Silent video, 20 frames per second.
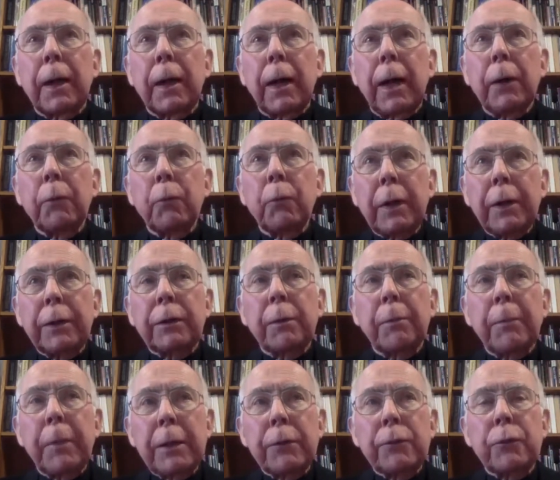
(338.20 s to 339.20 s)
I wanted to
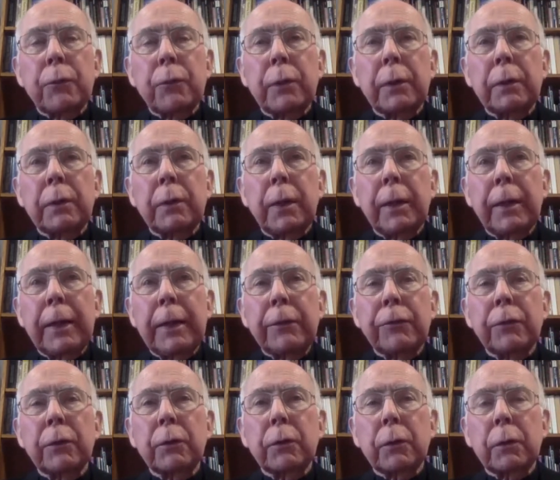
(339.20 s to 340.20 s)
major in
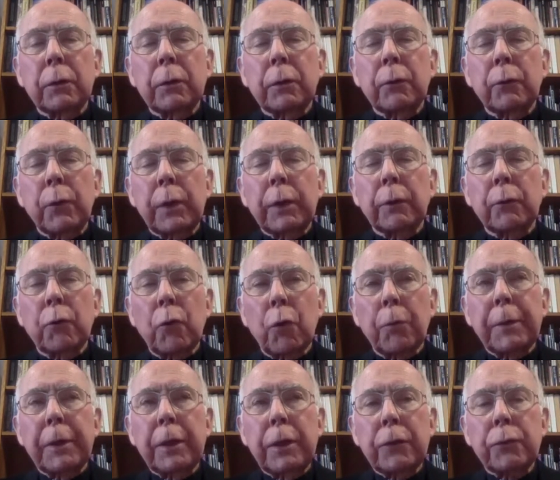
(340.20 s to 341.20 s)
ancient Greek and
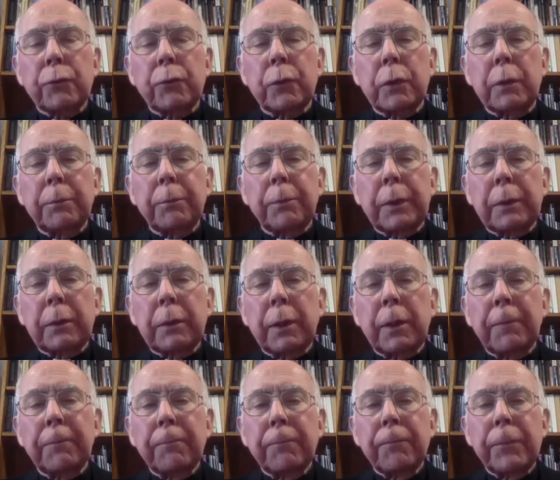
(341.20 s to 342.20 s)
Roman history, but
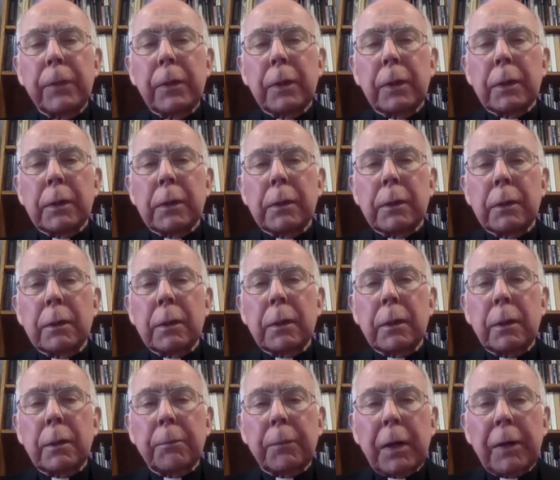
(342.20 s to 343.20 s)

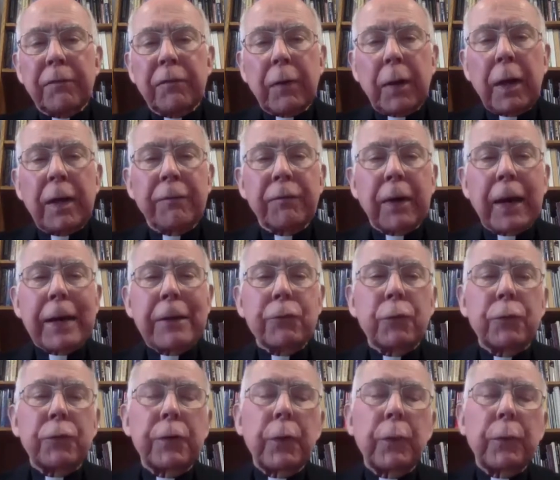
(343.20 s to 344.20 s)
my
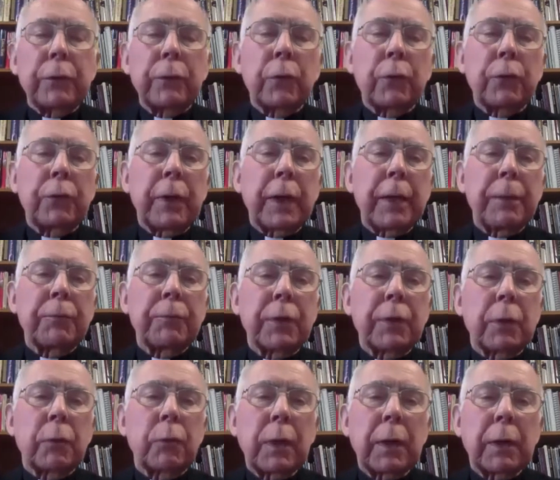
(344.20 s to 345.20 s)
advisors here at Notre Dame
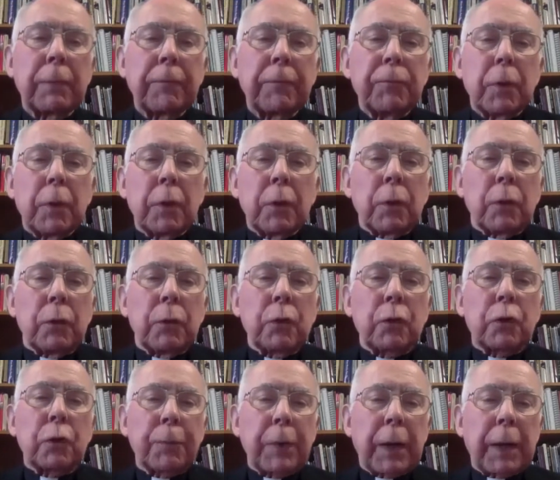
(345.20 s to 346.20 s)
said, well,
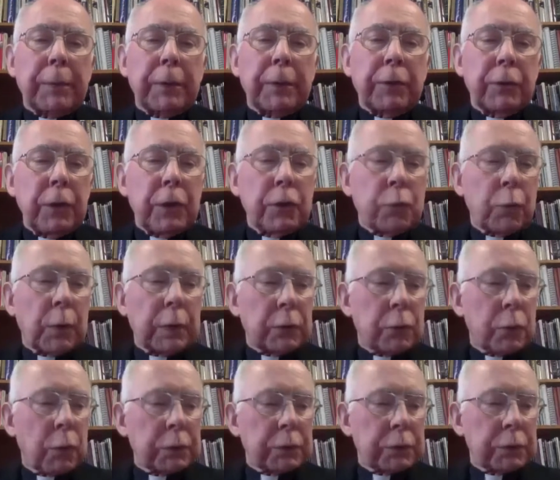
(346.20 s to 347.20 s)
you could probably teach one
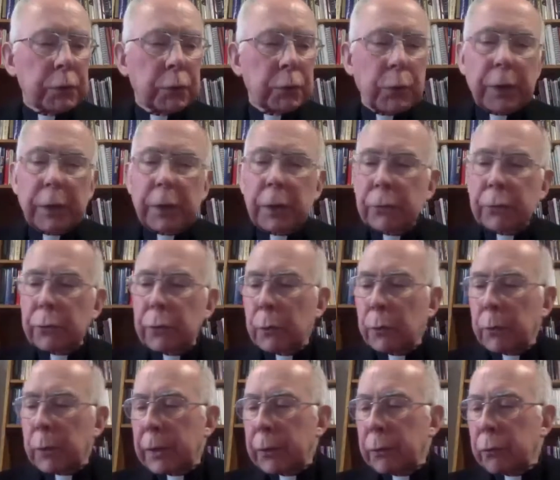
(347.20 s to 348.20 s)
course in Greek history,
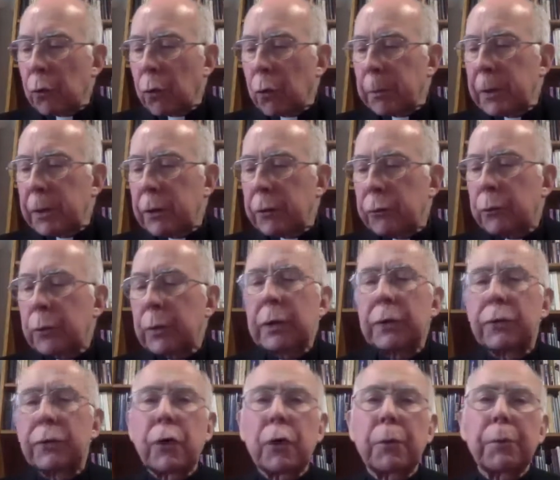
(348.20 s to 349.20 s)
one in Roman history
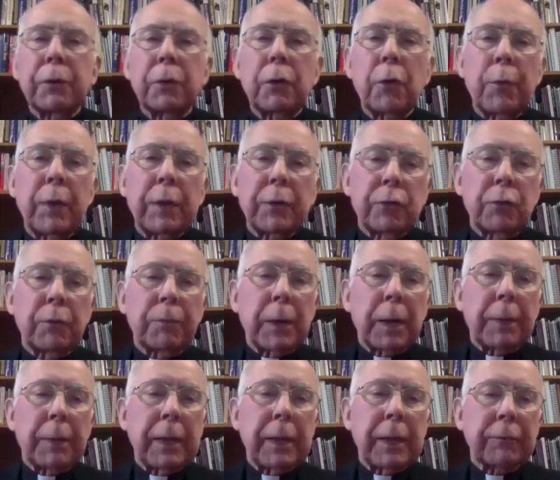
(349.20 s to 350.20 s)
each year, but the rest you'd
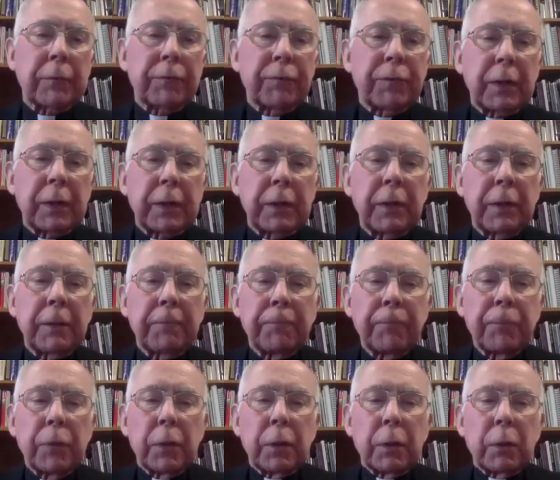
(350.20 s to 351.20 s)
probably have to fill in
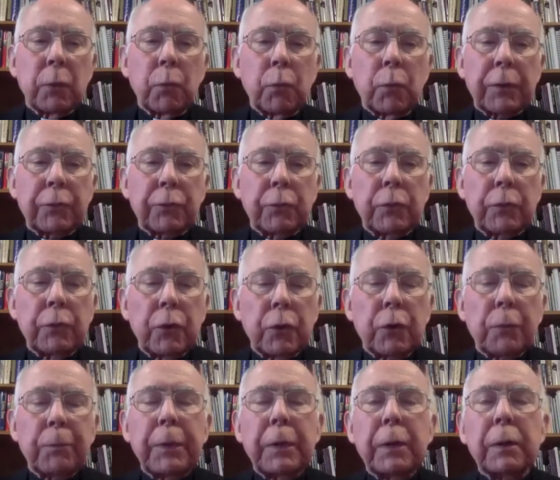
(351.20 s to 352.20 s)
Western
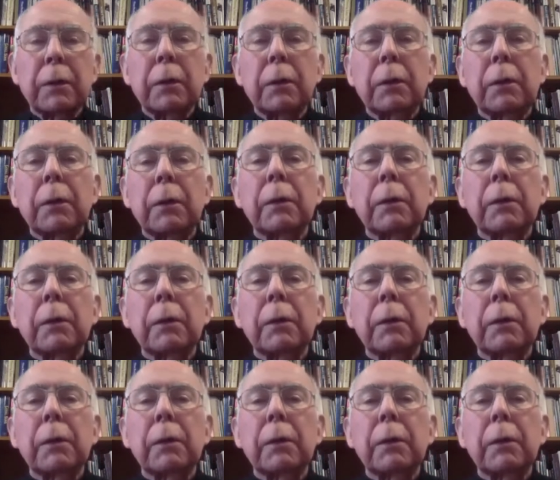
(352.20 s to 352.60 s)
European